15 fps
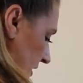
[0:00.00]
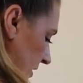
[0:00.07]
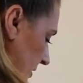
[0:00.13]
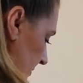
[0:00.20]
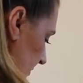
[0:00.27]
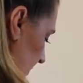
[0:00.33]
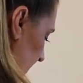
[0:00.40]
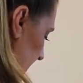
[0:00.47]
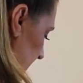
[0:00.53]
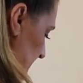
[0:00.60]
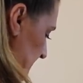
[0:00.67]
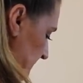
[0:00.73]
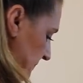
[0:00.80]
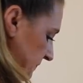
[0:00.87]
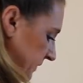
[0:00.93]

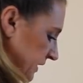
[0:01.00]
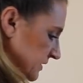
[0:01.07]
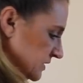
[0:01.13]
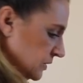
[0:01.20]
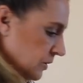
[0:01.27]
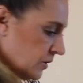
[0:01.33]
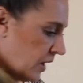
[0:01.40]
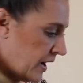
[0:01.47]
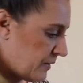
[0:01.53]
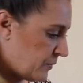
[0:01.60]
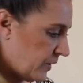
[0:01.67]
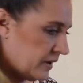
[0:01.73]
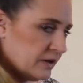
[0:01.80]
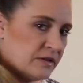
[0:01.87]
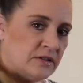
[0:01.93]
Okay, so I
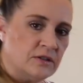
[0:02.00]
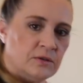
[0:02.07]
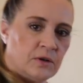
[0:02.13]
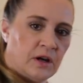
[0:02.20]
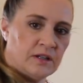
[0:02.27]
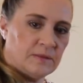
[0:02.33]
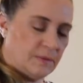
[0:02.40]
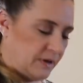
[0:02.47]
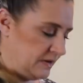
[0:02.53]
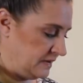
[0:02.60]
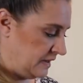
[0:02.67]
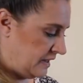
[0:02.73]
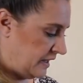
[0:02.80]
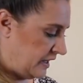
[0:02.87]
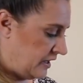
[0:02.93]
went to Cost Plus
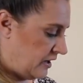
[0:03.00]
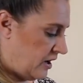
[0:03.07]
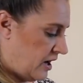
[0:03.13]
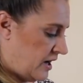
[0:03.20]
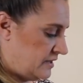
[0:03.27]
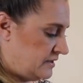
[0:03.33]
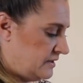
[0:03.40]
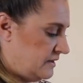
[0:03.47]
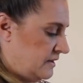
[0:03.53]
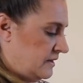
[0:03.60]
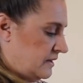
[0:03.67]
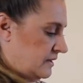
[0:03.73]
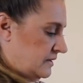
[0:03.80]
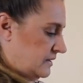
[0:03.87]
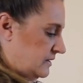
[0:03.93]
and I got
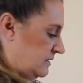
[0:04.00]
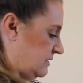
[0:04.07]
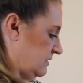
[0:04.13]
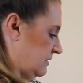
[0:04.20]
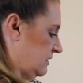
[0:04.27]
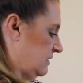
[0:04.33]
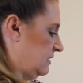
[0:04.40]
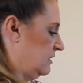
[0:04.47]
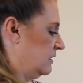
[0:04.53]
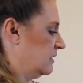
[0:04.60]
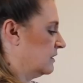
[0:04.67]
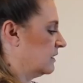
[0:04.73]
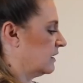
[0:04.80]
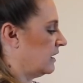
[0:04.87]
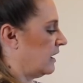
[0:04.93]
this.
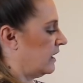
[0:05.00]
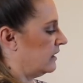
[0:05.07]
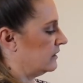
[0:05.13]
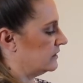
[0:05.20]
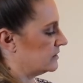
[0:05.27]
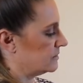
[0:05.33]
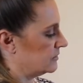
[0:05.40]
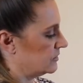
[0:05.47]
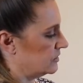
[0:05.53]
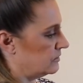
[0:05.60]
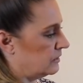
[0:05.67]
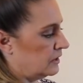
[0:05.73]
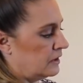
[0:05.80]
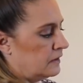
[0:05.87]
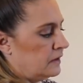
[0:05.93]
The cat has been
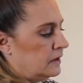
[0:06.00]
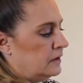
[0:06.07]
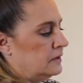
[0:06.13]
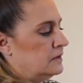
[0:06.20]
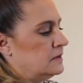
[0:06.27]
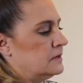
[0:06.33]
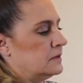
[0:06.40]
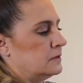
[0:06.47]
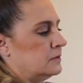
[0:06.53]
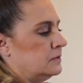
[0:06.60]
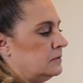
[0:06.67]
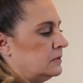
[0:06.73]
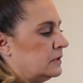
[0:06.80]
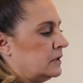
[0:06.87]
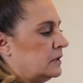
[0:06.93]
chewing on the end, so
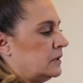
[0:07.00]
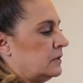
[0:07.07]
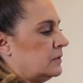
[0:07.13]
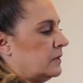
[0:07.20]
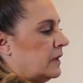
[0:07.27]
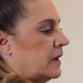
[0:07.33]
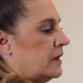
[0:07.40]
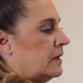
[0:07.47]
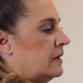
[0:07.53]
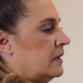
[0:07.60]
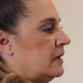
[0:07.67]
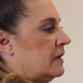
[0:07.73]
we're gonna ignore that.